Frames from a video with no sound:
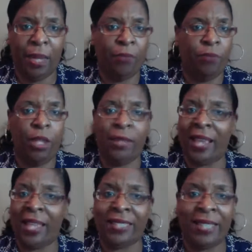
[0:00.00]
And
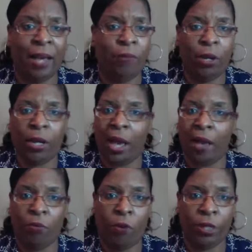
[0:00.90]
that's not what
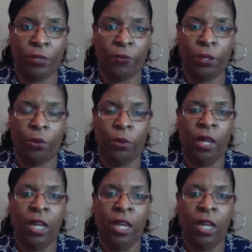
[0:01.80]
God wants for you.